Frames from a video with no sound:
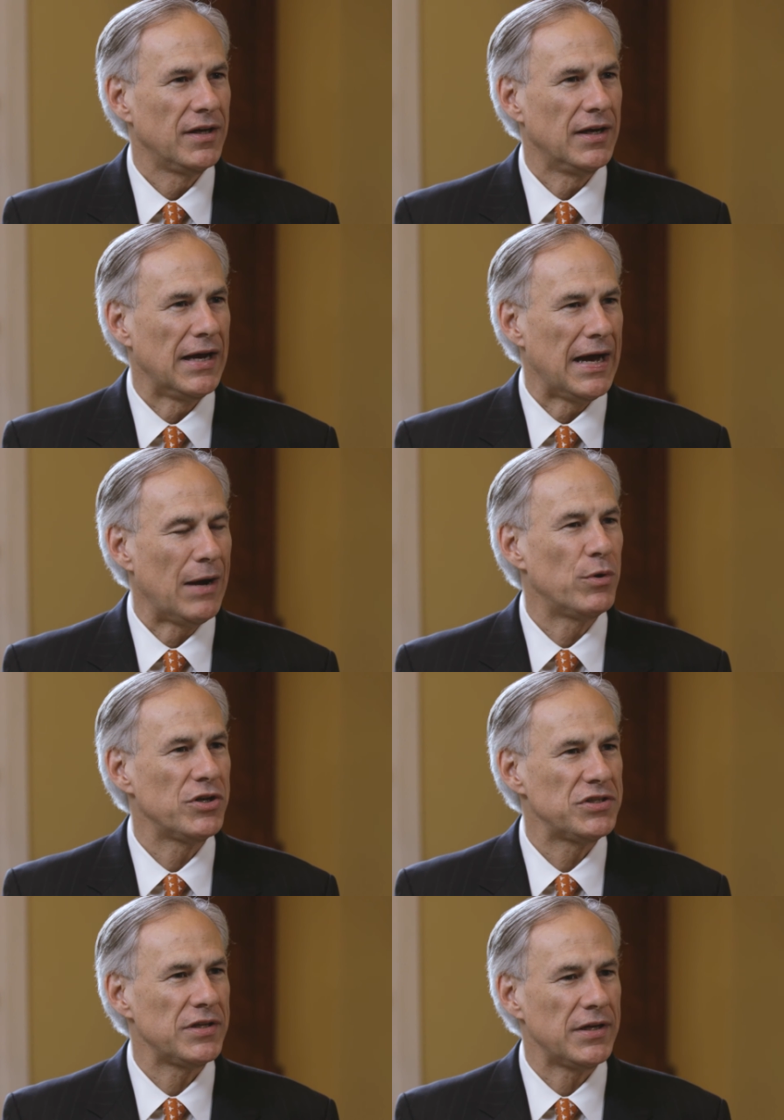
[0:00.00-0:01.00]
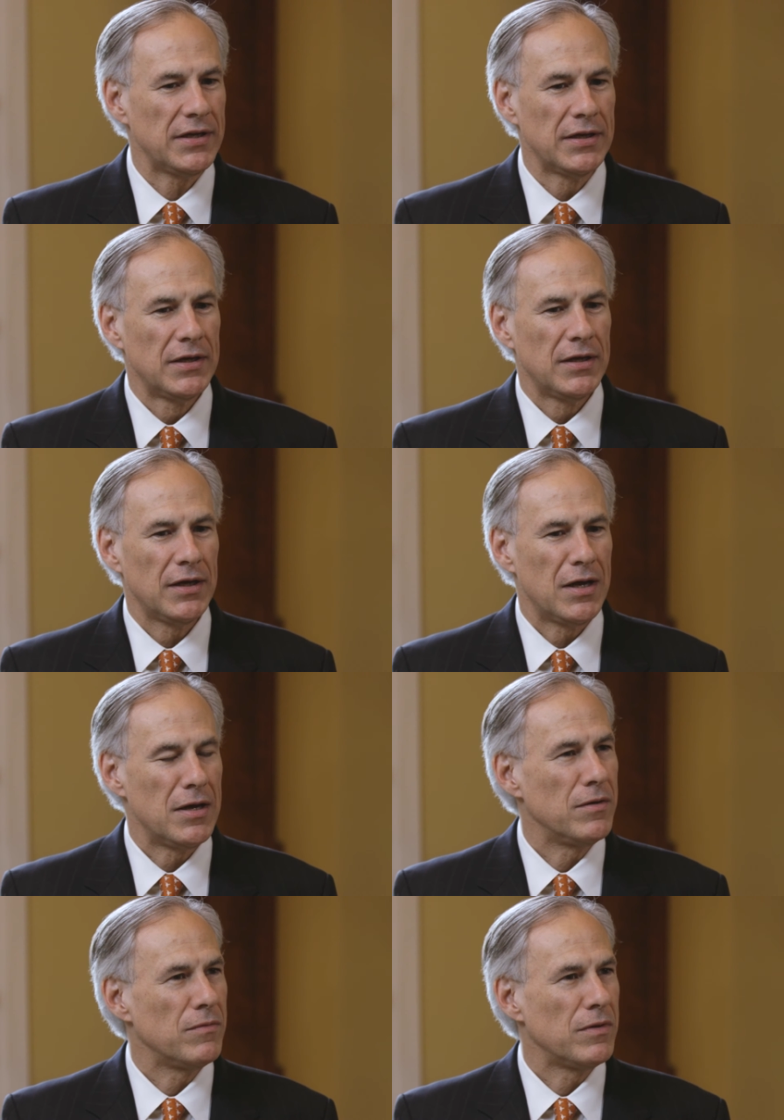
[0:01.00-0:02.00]
Uh, I want to see
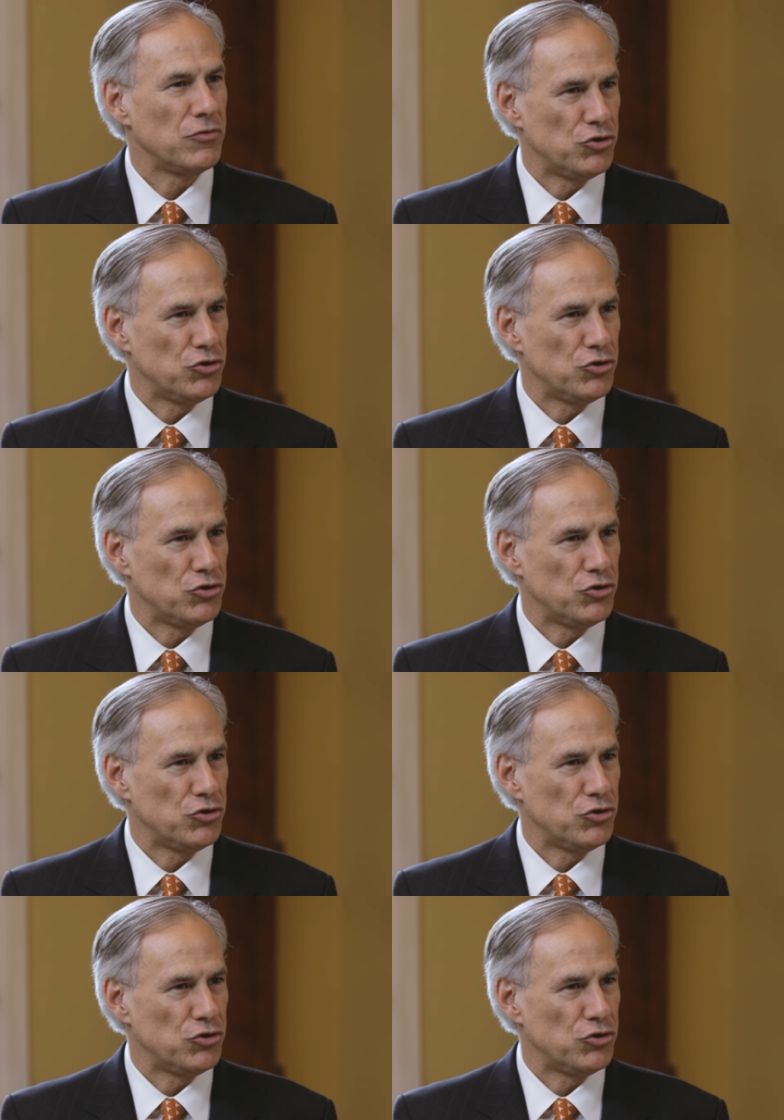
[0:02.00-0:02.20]
uh,